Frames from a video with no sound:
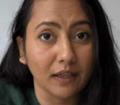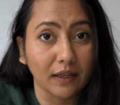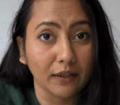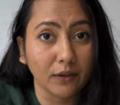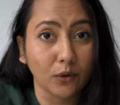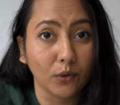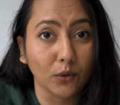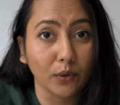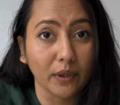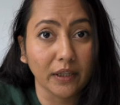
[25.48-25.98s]

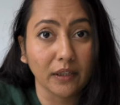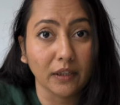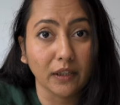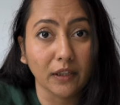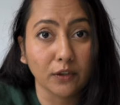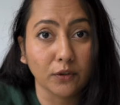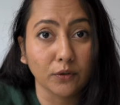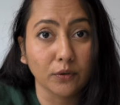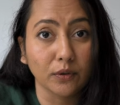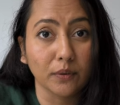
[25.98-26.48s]
that go in
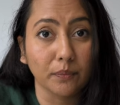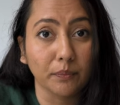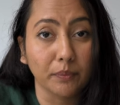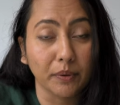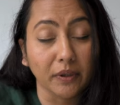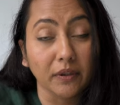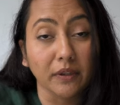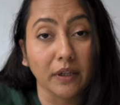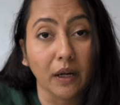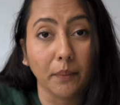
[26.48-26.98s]
into the
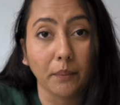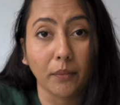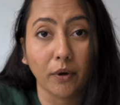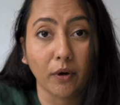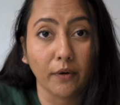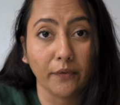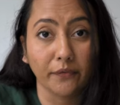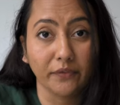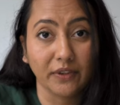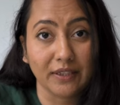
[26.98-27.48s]
buildup
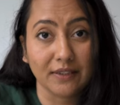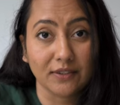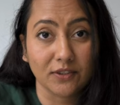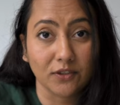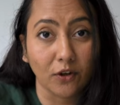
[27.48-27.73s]
of these